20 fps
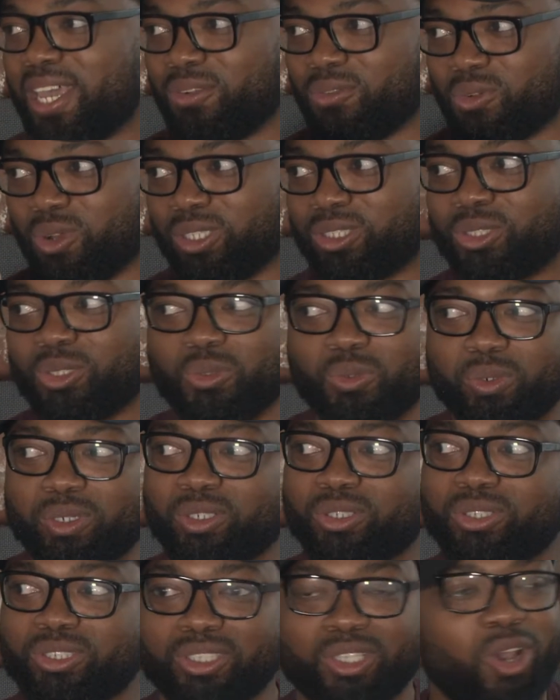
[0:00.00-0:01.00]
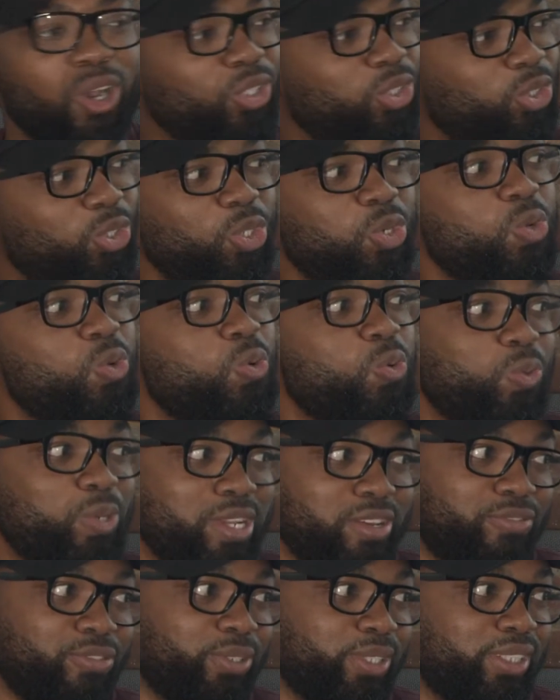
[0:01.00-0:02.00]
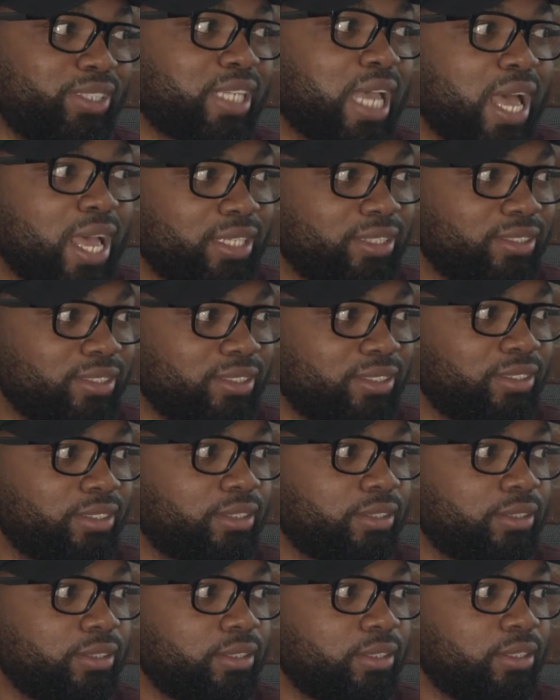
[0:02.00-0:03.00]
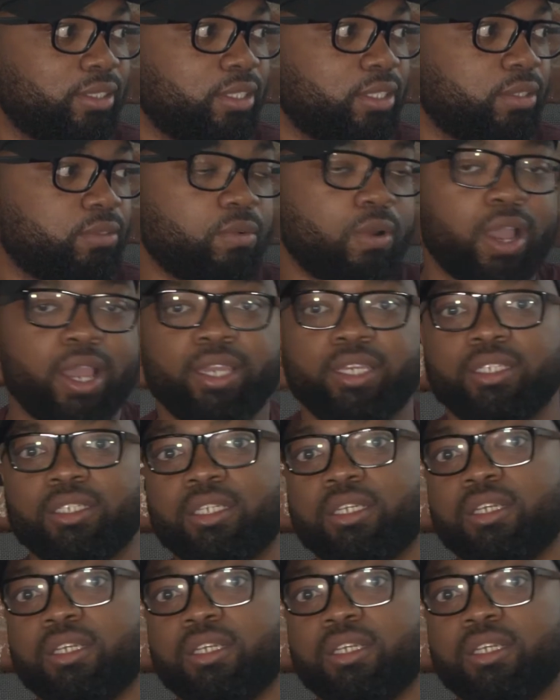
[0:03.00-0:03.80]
and Russell Wilson are two different sizes, right?